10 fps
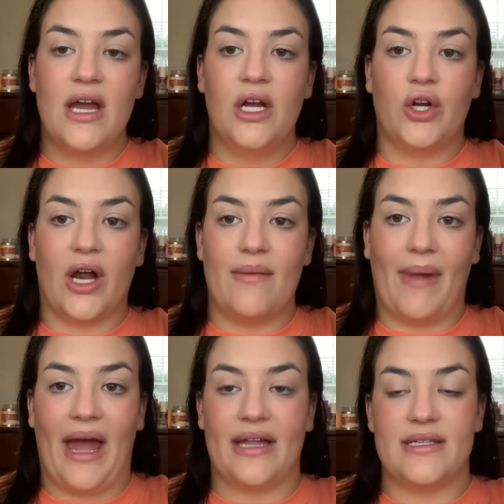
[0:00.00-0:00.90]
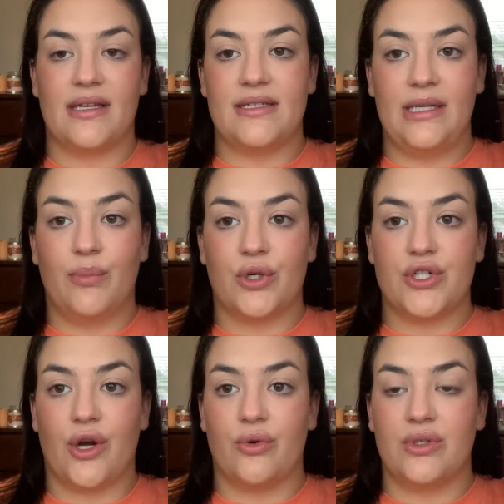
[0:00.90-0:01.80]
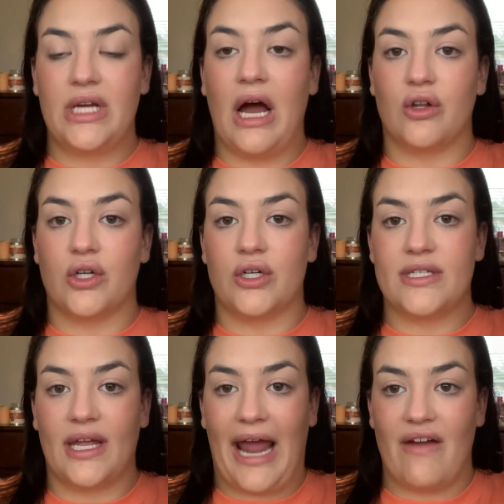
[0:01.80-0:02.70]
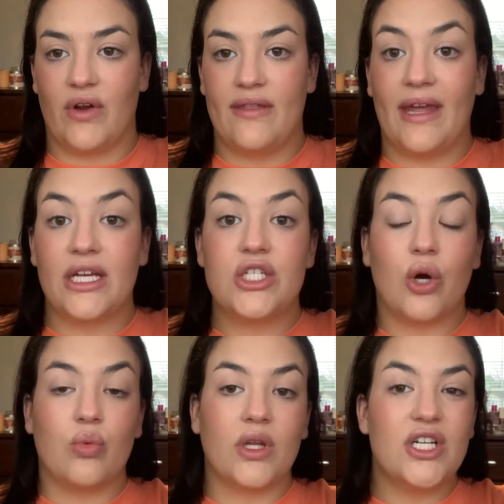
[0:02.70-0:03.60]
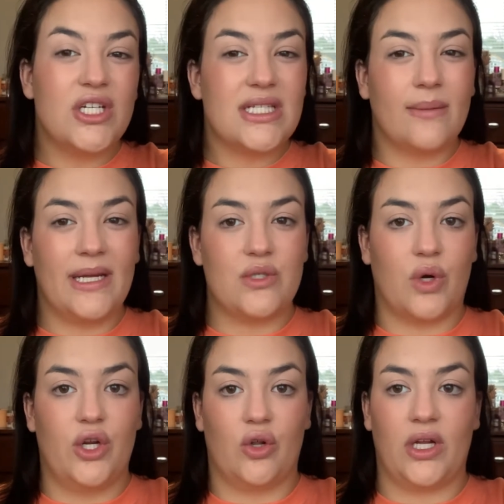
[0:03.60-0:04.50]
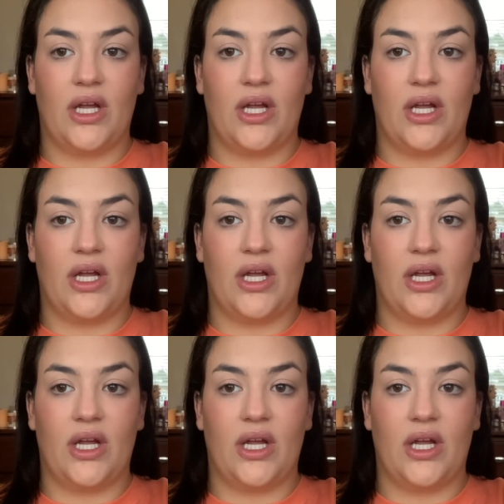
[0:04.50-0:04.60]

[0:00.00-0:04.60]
great mattes, deeper toned colors, and everything. So it really just depends what you're looking